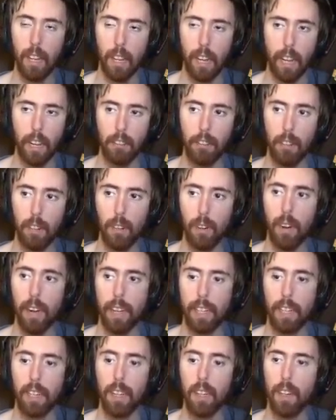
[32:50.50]
And so,
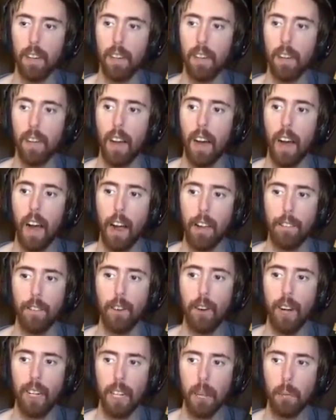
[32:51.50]
like, I
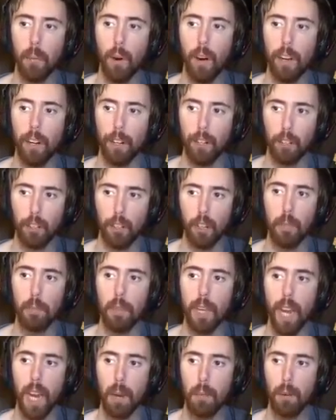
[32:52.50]
feel like the player should
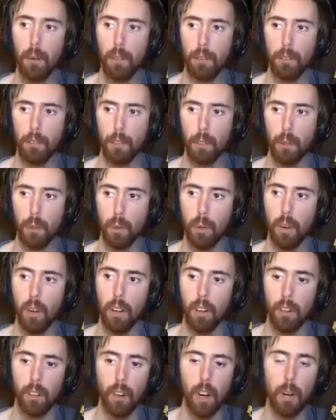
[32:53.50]
be able to
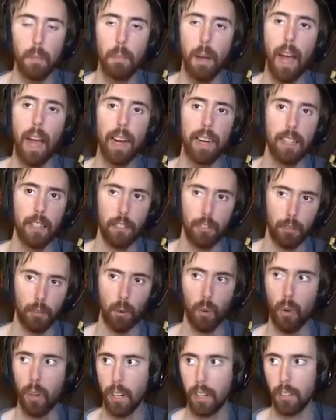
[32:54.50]
look back in the
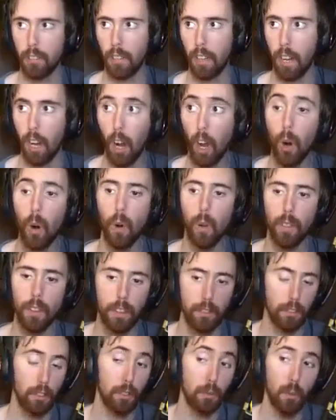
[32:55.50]
story and say, oh,
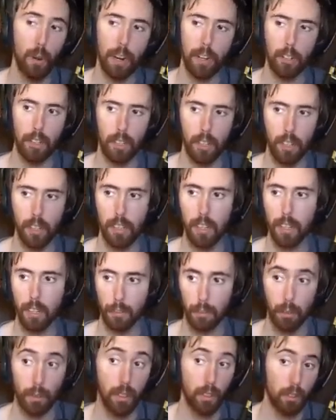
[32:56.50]
this is why she did
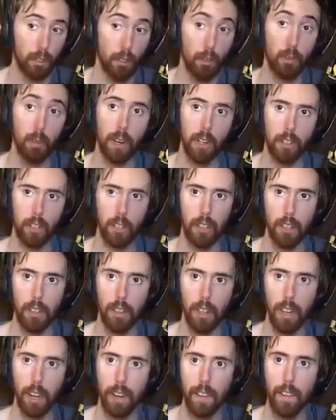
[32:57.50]
this, or this is why she did
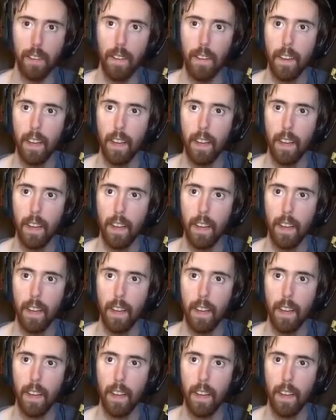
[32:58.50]
that.